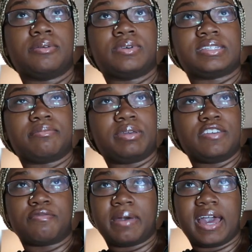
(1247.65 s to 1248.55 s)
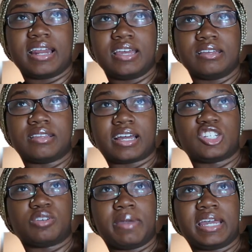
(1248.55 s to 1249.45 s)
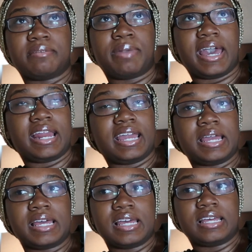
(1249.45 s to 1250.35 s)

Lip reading: was it beef patty? Like a Jamaican patty.